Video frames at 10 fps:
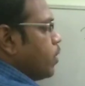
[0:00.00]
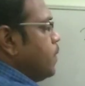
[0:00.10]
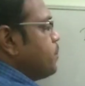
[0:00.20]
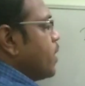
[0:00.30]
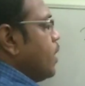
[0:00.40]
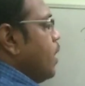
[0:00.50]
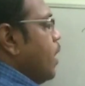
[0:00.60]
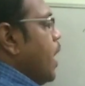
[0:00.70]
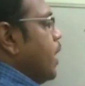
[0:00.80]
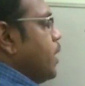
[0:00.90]
Okay,
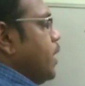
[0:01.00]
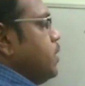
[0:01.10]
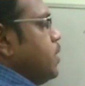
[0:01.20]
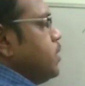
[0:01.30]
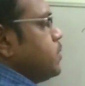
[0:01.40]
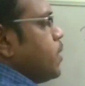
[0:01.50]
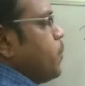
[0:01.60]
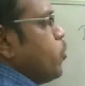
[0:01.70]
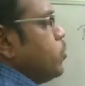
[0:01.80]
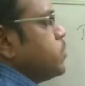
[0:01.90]
and in this,
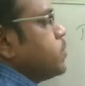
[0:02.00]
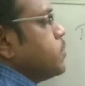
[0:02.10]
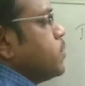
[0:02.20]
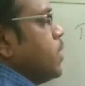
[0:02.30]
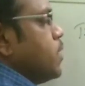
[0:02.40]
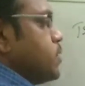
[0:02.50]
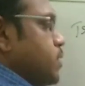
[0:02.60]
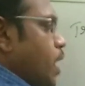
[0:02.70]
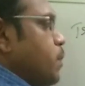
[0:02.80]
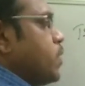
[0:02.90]
suppose in the
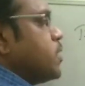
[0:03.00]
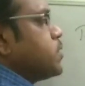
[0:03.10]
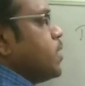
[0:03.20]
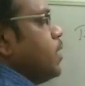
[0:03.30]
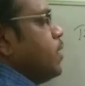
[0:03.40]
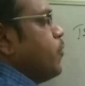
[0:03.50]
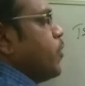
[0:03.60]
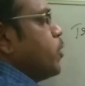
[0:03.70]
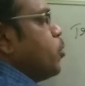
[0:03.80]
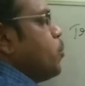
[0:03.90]
same crystal,
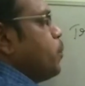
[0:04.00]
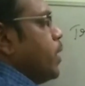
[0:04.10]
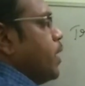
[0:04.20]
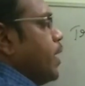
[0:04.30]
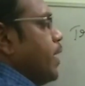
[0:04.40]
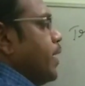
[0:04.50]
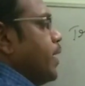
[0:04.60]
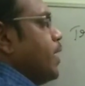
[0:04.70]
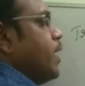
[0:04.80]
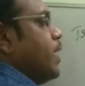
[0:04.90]
if I dope
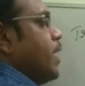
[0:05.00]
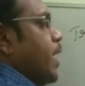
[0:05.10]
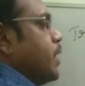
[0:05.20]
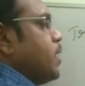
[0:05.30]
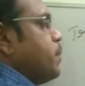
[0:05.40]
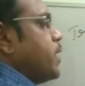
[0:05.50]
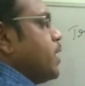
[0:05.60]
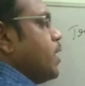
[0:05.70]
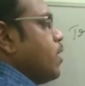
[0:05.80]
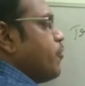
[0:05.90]
another
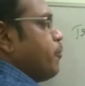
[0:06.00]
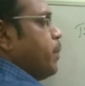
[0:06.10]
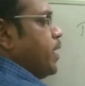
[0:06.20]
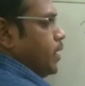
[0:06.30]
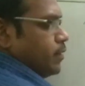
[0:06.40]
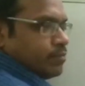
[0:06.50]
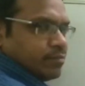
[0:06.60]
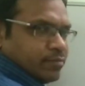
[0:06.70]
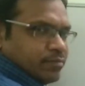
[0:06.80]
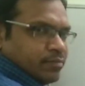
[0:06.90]
material of P,
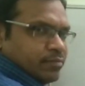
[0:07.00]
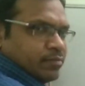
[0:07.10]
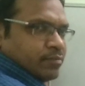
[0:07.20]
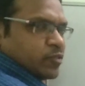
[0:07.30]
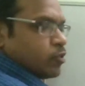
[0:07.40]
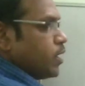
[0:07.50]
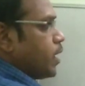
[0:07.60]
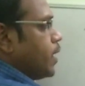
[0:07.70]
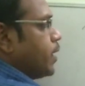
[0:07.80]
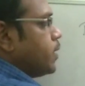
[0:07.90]
so
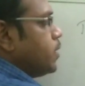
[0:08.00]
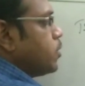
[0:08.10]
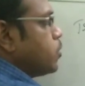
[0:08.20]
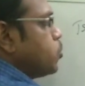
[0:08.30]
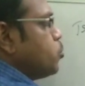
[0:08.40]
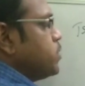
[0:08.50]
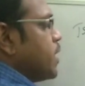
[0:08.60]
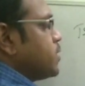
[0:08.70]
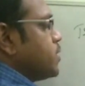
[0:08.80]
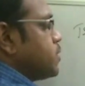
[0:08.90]
that I will get the 2
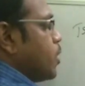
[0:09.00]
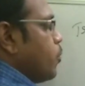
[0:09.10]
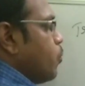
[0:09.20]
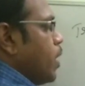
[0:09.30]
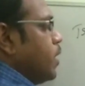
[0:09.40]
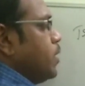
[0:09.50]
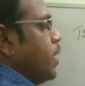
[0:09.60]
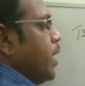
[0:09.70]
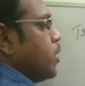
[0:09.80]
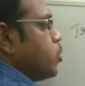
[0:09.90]
junctions now,
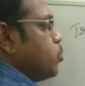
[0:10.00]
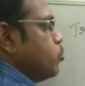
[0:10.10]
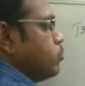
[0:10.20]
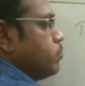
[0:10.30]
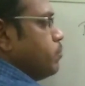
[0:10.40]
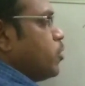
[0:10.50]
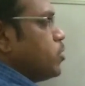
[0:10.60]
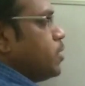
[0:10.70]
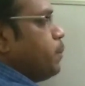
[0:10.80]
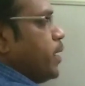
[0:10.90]
1 and 2,
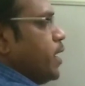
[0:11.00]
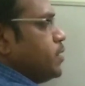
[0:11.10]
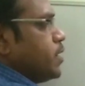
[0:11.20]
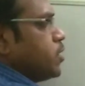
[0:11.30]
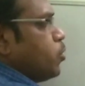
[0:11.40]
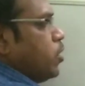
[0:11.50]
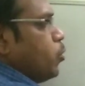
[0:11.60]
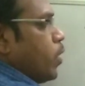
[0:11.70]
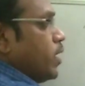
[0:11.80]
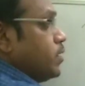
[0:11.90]
because in PN junction
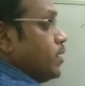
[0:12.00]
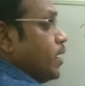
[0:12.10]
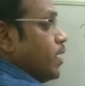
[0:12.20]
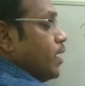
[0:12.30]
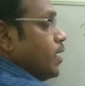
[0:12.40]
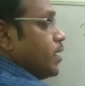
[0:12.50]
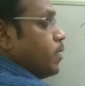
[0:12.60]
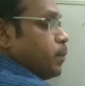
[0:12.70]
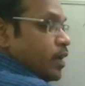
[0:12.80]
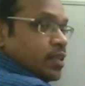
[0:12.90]
only one,
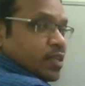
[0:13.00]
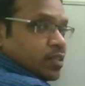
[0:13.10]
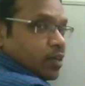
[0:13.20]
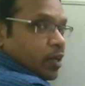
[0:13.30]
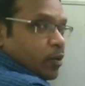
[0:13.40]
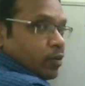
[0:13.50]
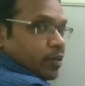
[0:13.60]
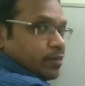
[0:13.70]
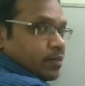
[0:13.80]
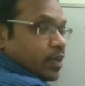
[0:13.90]
in PN junction
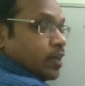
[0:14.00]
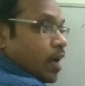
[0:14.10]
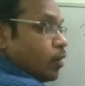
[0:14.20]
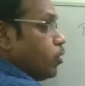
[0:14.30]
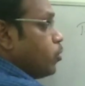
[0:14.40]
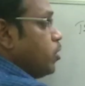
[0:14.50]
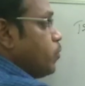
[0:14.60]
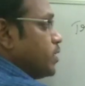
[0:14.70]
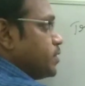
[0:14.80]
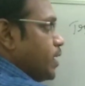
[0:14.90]
diode, in diode
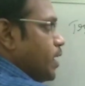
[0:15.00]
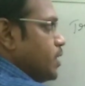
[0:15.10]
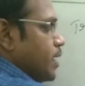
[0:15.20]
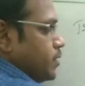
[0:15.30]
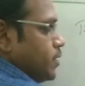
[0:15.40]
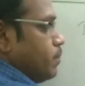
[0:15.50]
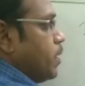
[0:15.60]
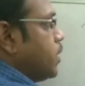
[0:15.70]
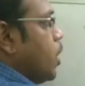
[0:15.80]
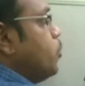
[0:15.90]
only one single junction,
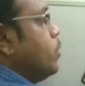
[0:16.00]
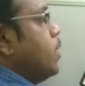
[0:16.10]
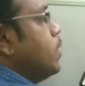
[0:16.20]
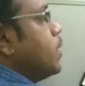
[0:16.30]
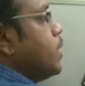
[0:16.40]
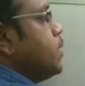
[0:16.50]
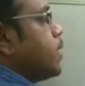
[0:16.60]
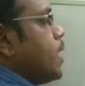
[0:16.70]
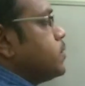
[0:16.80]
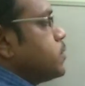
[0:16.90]
but now
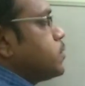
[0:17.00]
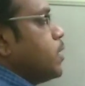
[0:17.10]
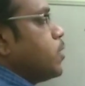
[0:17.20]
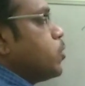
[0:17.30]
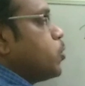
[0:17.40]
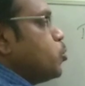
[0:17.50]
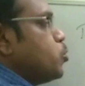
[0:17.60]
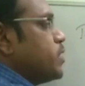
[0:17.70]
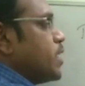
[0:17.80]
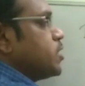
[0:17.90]
in transistor
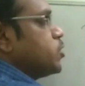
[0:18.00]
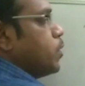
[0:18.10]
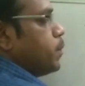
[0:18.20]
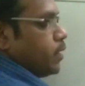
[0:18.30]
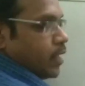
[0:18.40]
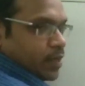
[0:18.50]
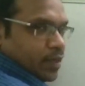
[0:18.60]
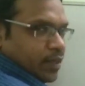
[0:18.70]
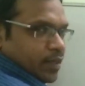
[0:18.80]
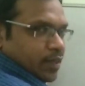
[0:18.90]
2 junctions will be there.
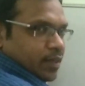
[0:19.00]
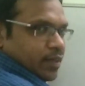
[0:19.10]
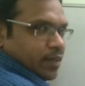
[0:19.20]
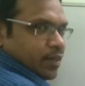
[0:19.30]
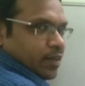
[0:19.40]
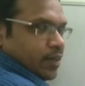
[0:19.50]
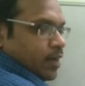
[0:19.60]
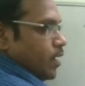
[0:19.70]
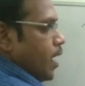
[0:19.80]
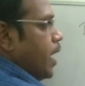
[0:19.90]

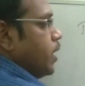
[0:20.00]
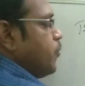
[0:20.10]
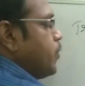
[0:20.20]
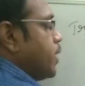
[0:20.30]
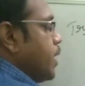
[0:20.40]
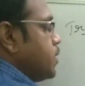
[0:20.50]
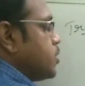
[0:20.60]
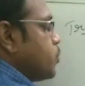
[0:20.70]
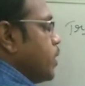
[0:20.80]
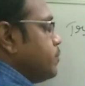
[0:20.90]
And if I take
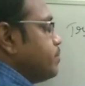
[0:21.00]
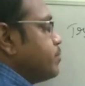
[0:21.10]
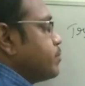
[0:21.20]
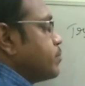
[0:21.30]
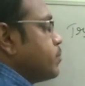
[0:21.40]
this one